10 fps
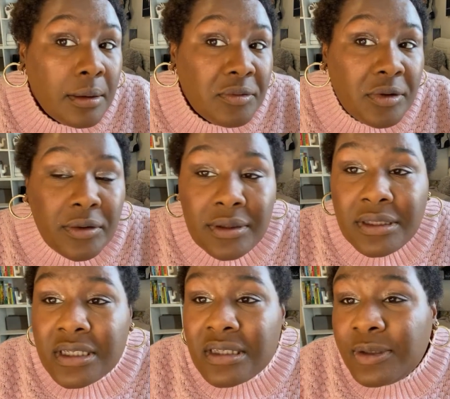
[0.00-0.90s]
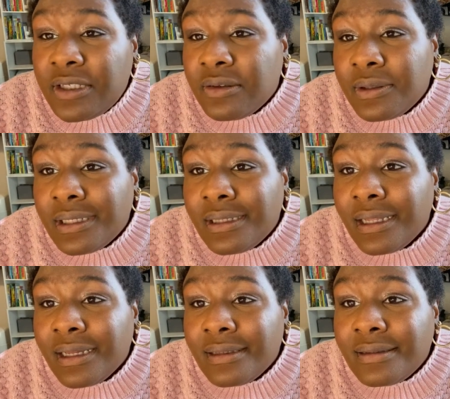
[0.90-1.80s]
Rowan just be doing the
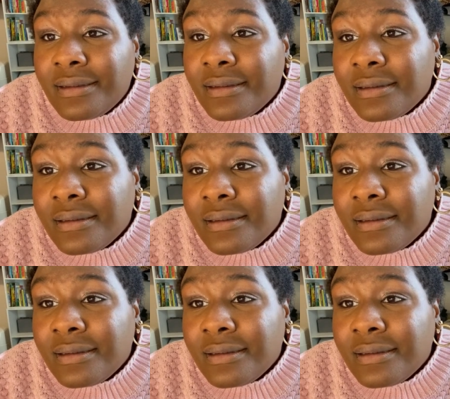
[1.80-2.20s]
things.